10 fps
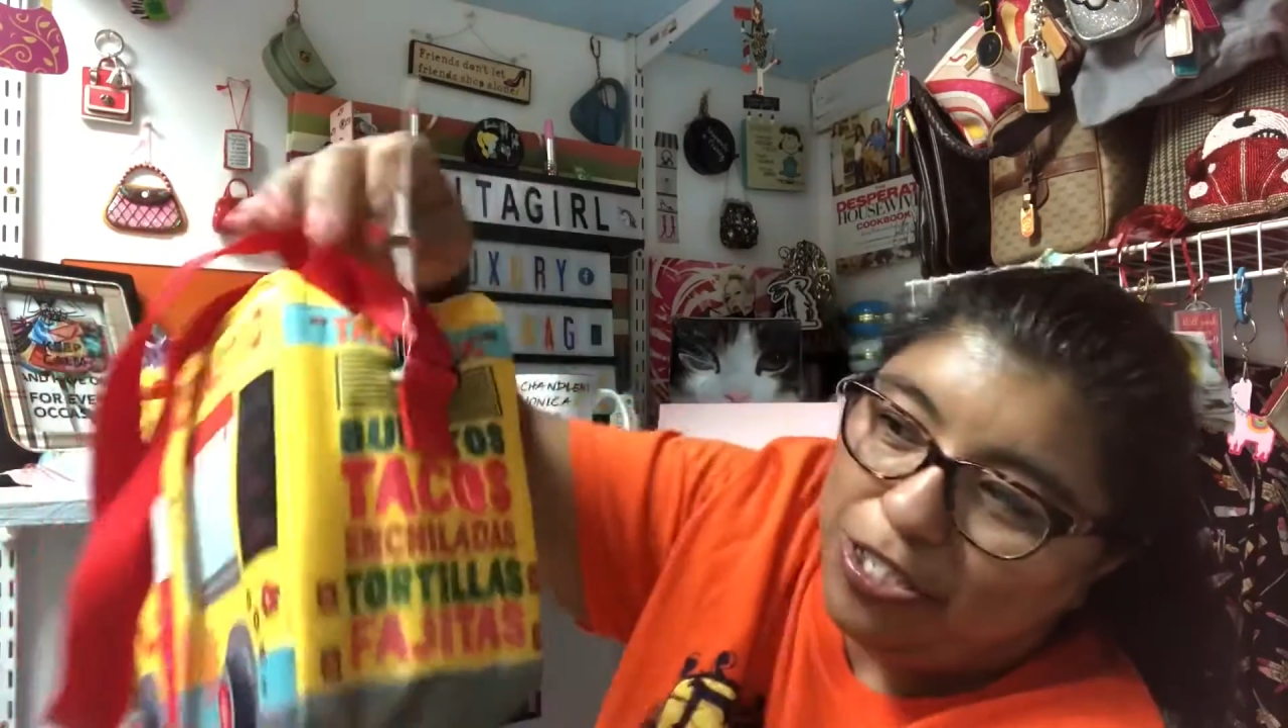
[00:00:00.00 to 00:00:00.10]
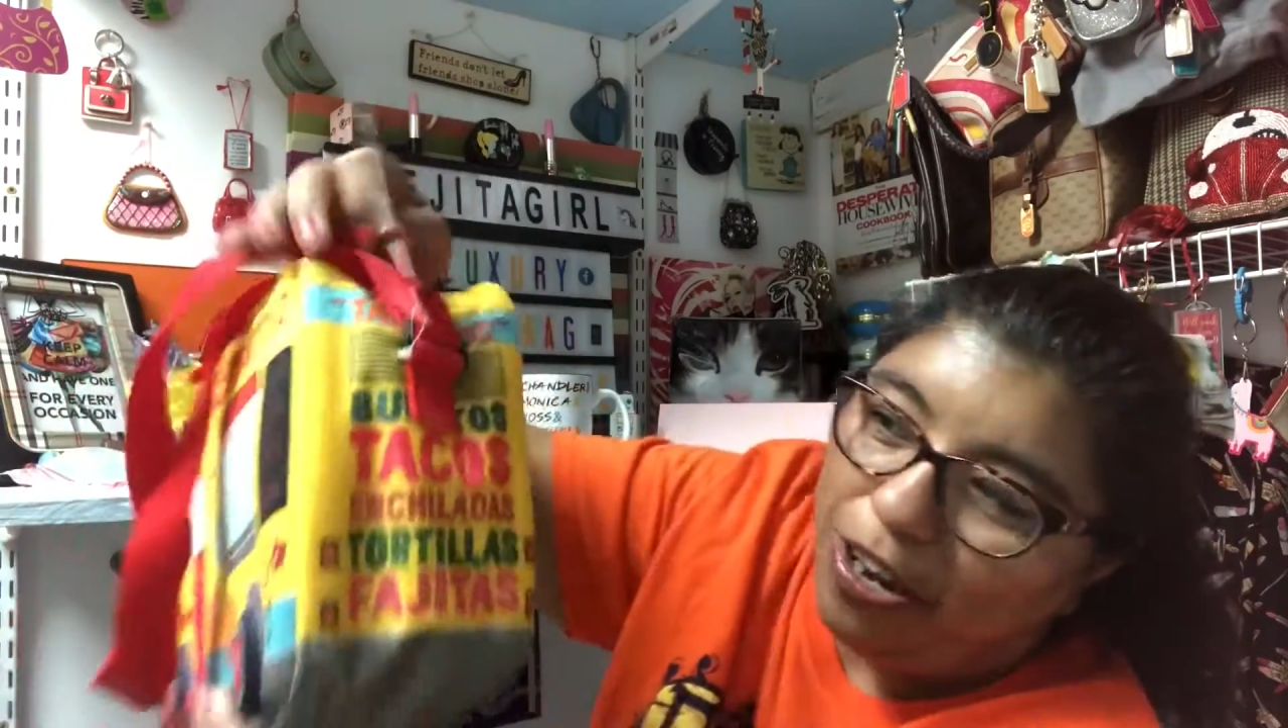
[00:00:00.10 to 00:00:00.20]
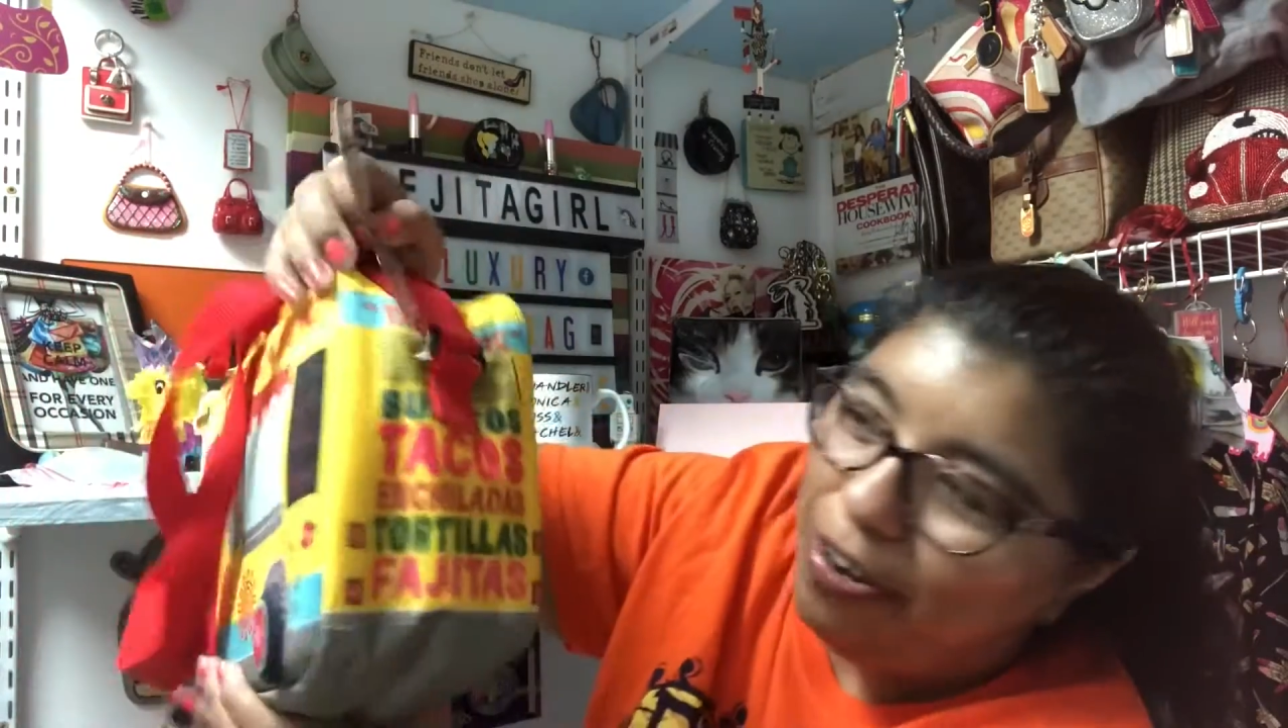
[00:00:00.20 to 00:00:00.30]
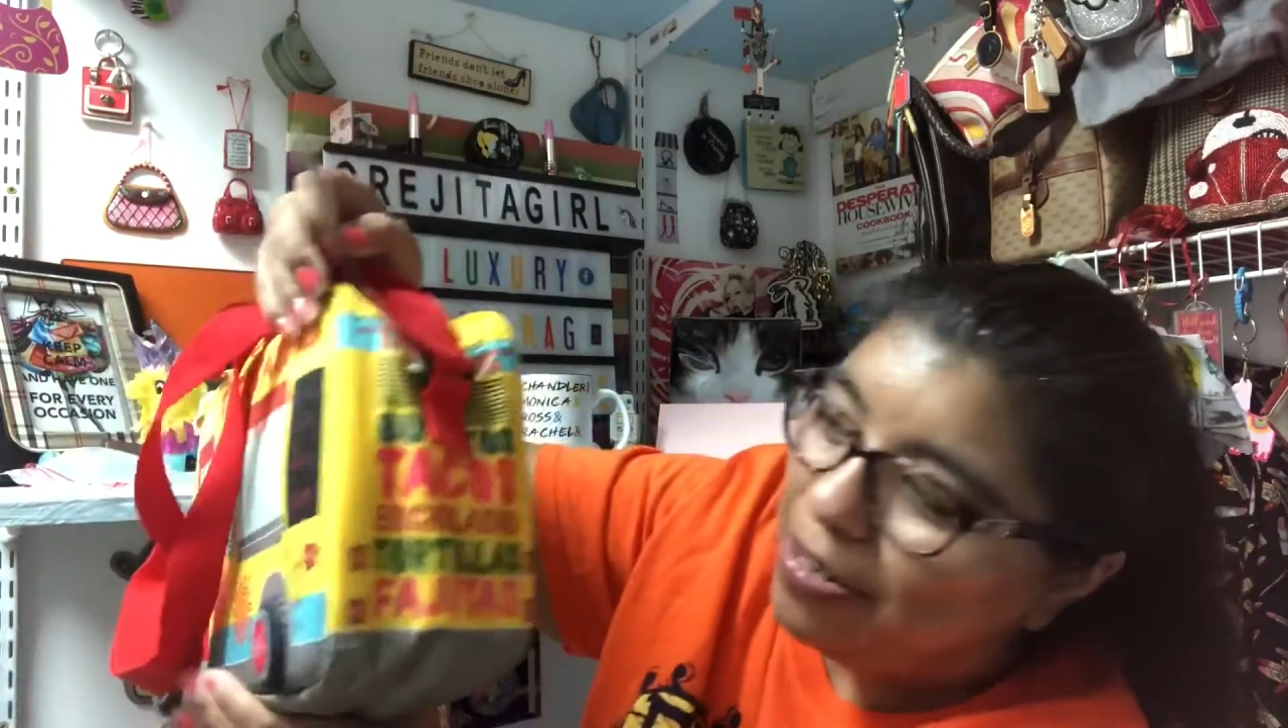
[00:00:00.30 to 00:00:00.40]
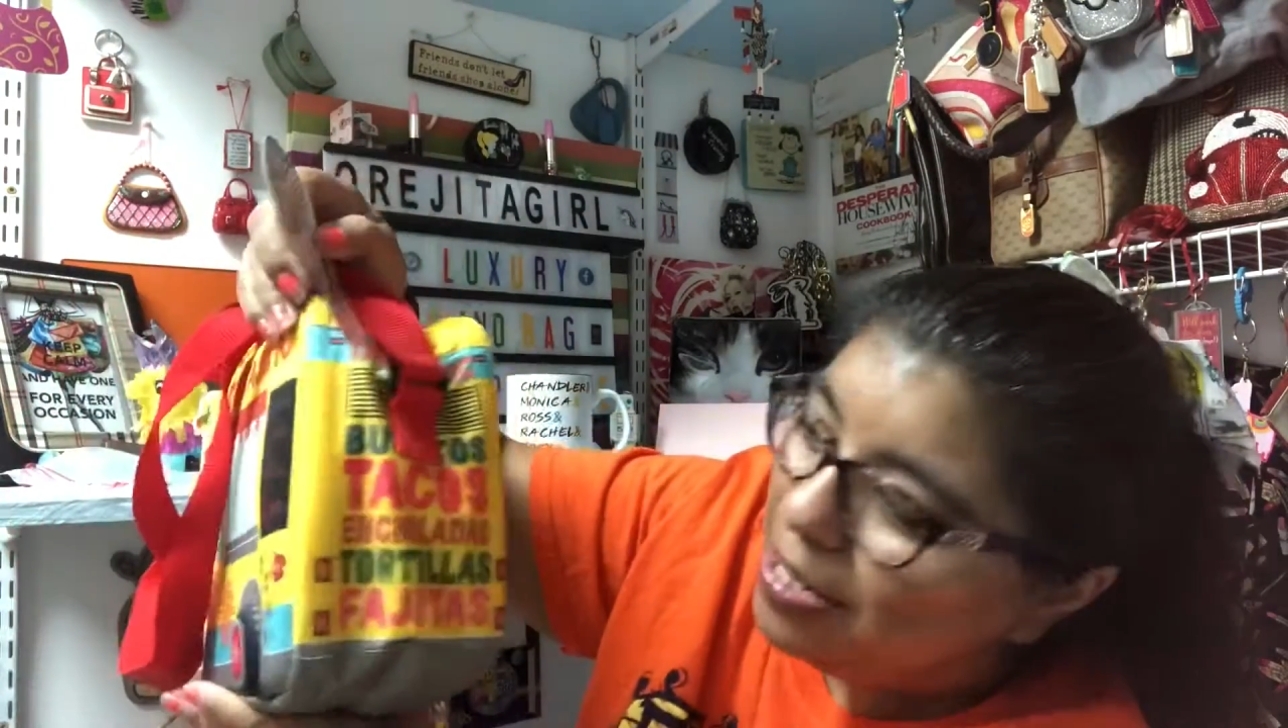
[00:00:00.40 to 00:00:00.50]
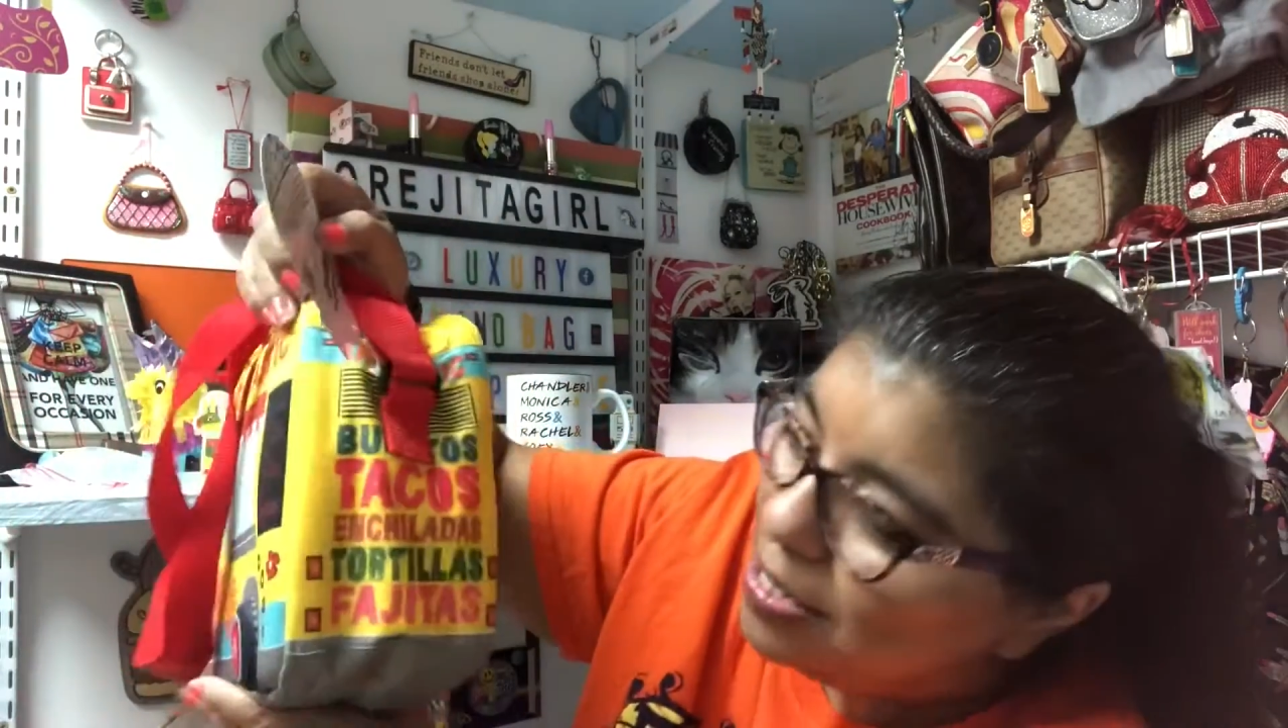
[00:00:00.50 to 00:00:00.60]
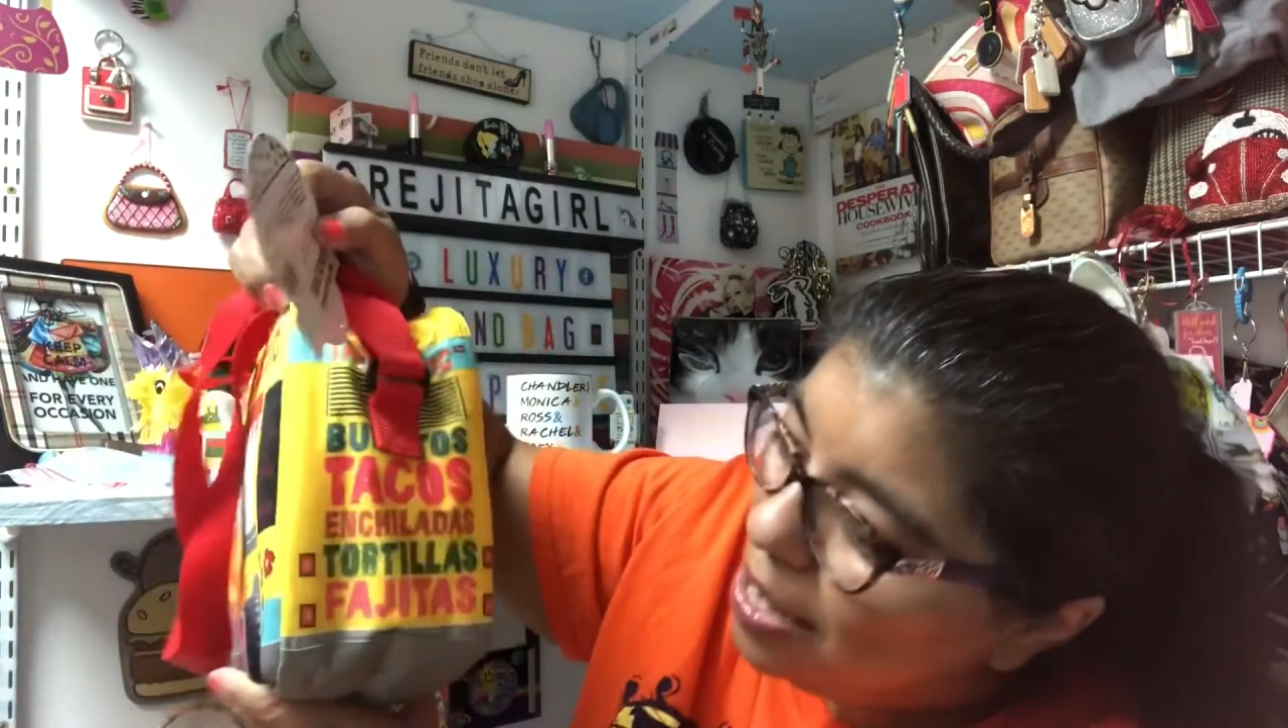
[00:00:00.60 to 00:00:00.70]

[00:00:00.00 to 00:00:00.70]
show you, it says